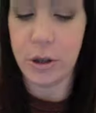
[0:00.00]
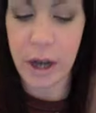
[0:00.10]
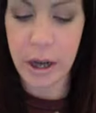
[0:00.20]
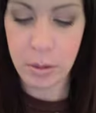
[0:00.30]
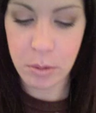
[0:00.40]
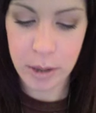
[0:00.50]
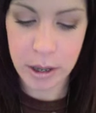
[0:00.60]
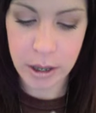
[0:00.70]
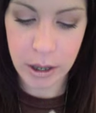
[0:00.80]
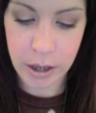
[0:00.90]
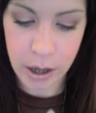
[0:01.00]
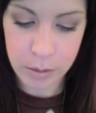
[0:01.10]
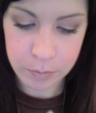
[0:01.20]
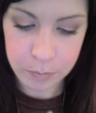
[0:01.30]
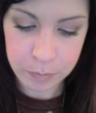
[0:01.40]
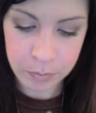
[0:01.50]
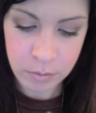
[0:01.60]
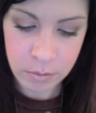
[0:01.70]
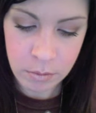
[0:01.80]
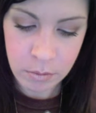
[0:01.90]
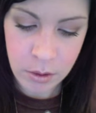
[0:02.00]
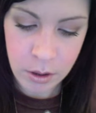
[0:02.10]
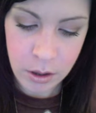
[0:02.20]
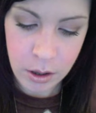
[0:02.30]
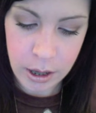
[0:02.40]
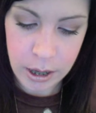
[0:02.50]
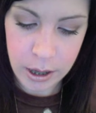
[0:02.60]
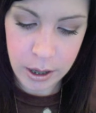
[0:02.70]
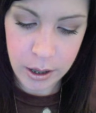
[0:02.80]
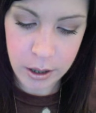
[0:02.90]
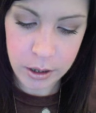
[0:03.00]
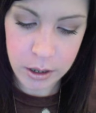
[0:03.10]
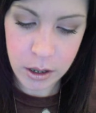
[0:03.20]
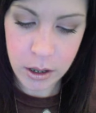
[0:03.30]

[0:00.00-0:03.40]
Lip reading: tiny rubber bands like that. And